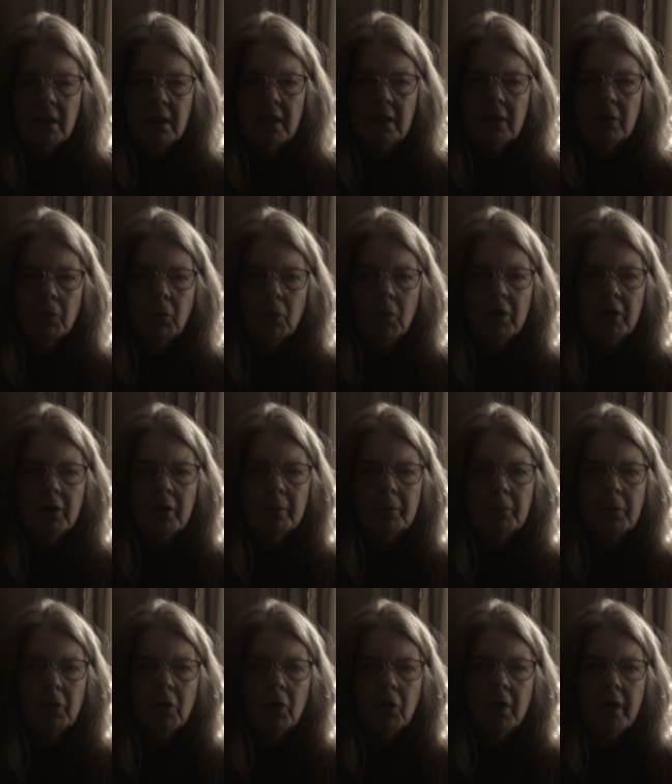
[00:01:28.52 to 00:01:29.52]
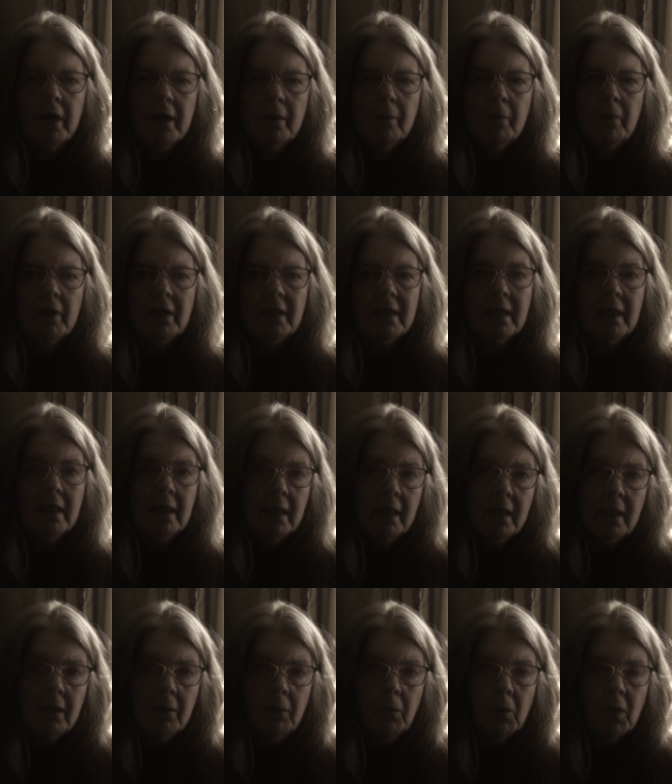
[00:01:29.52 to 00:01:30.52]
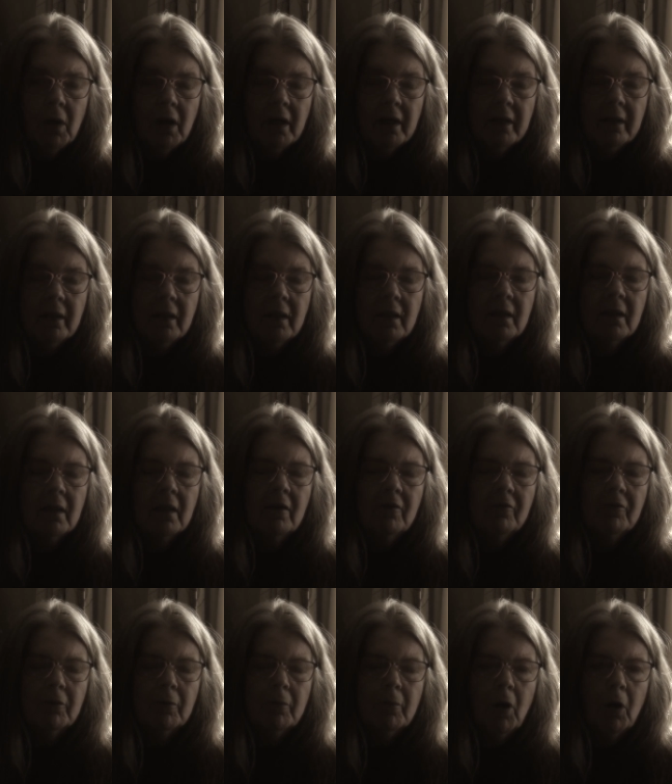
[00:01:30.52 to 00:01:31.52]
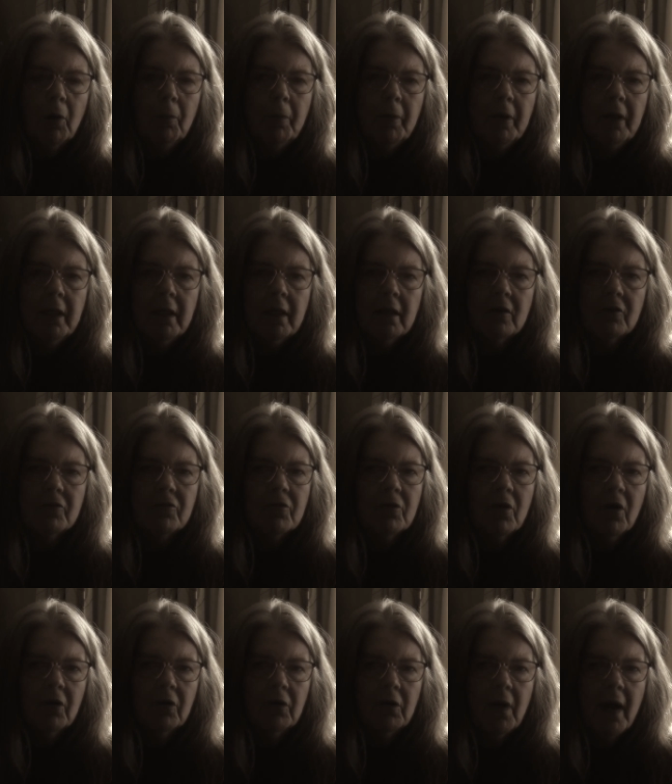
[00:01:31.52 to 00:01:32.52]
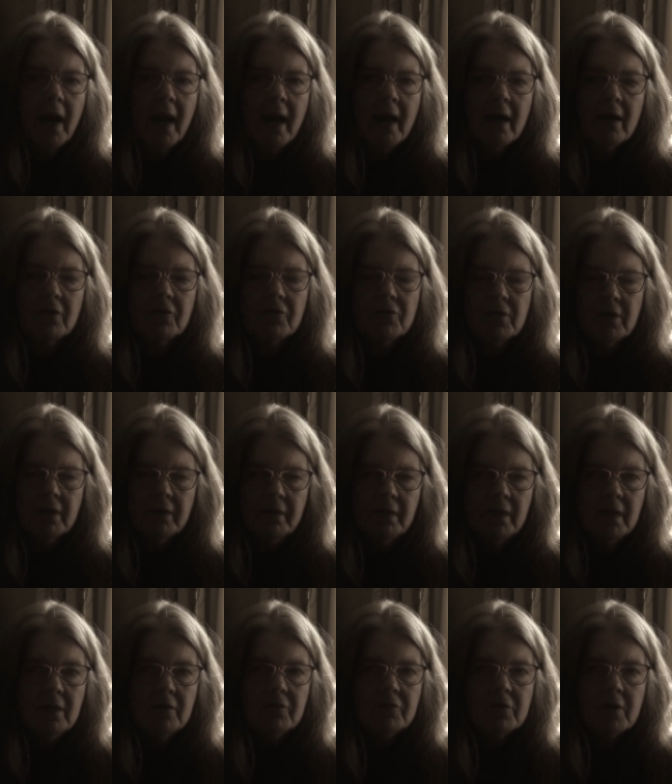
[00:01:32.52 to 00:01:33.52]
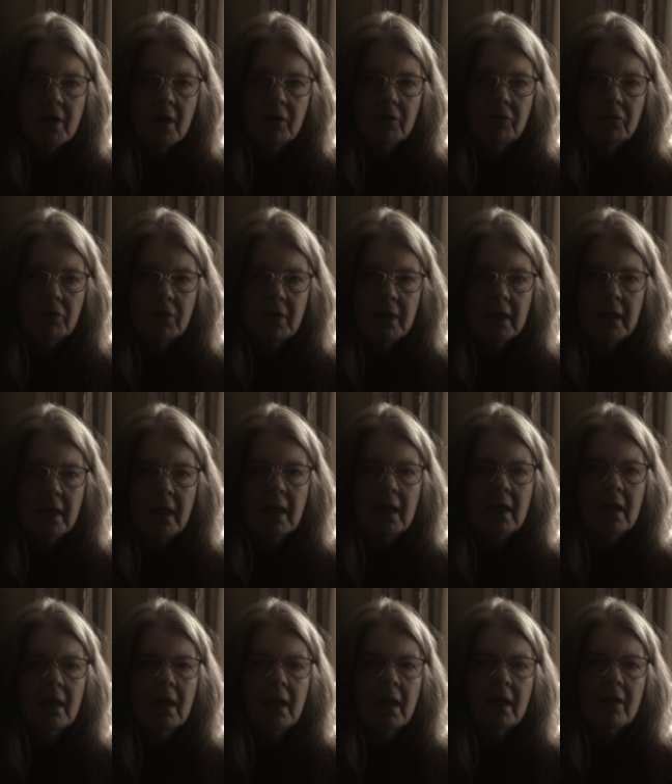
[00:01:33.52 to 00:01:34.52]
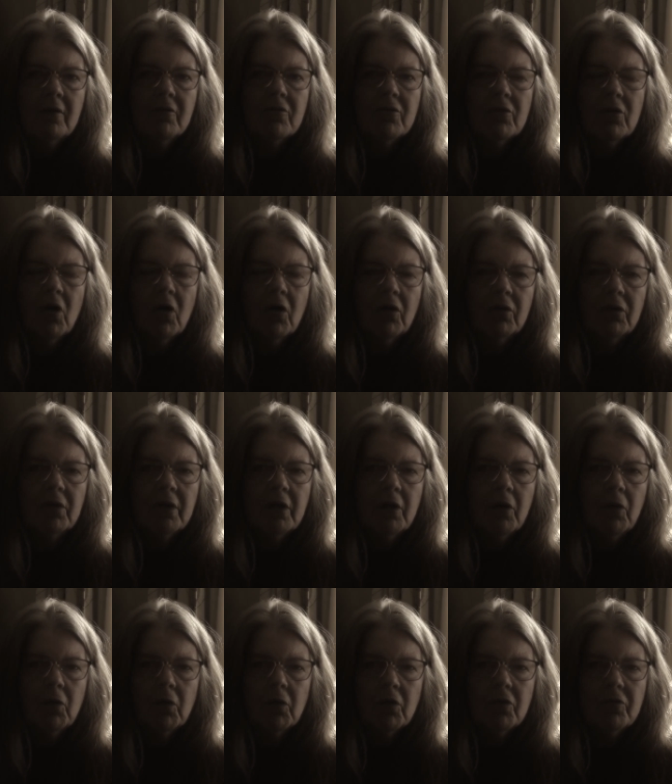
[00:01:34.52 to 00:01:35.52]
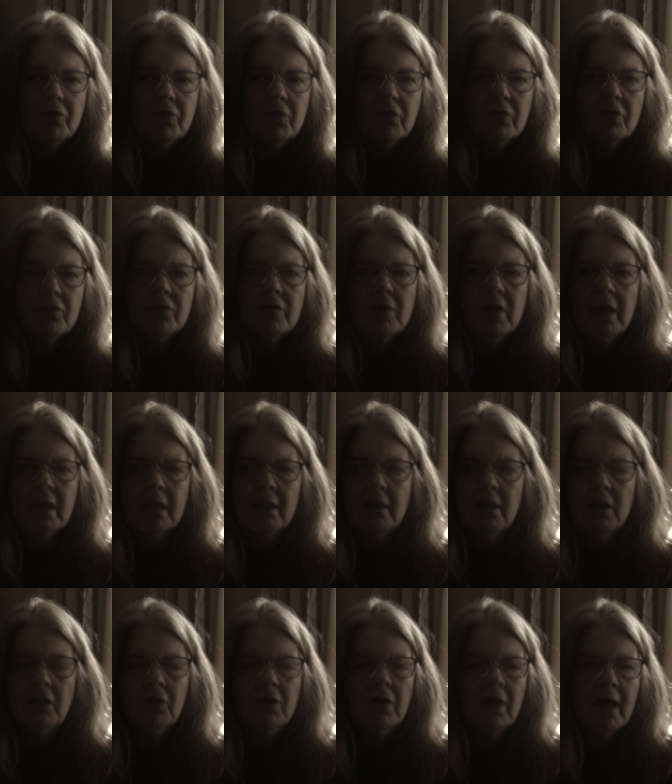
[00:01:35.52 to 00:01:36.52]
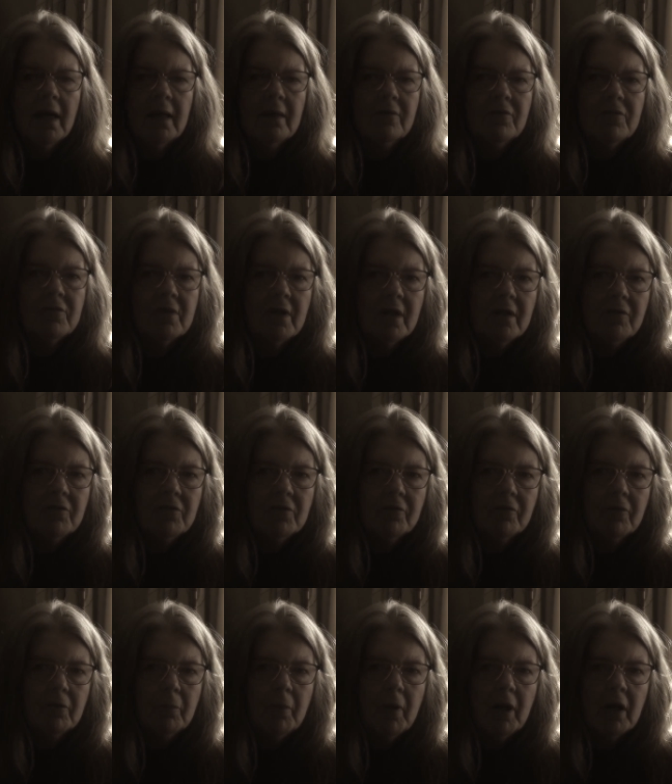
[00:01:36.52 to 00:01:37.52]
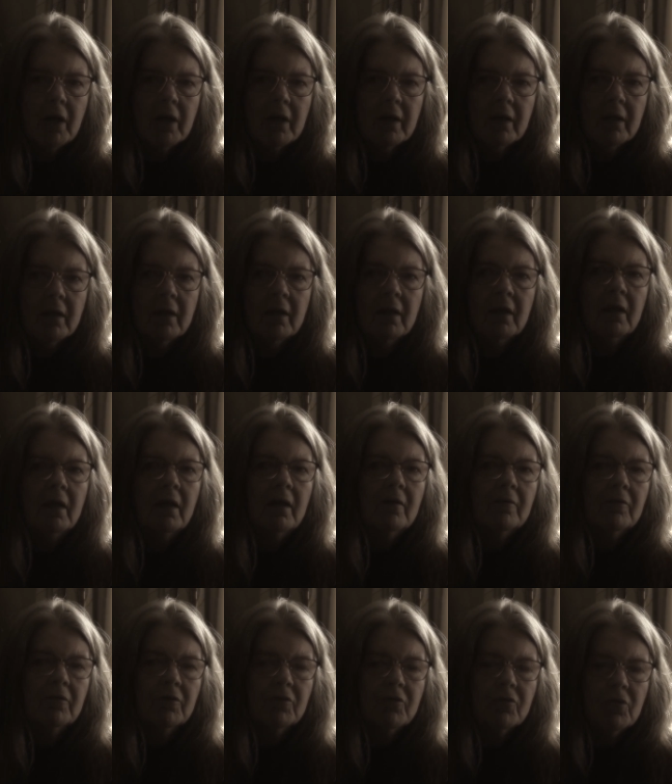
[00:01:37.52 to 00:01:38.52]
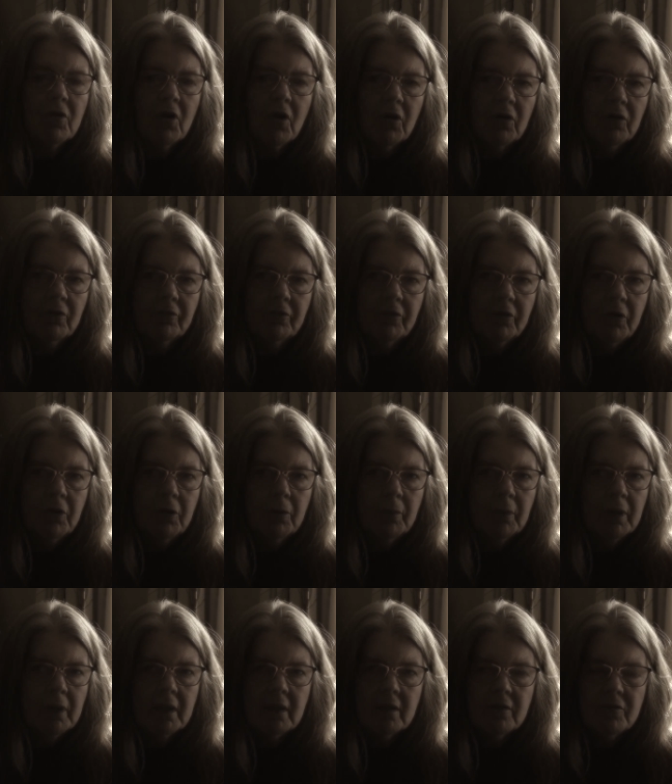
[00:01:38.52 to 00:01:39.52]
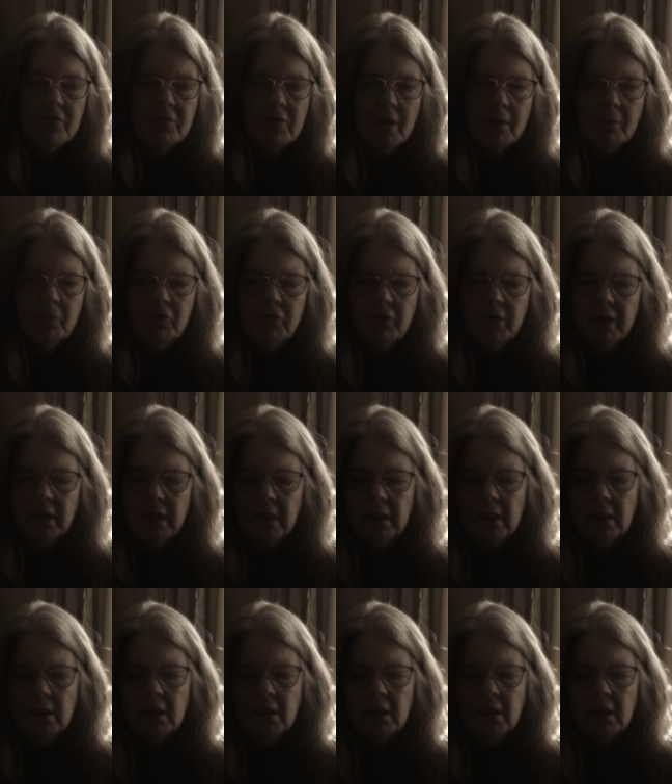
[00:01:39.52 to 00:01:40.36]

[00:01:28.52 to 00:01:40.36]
It will prohibit anyone from opening a slaughterhouse in this country and slaughtering horses in the United States of America for slaughter for human consumption.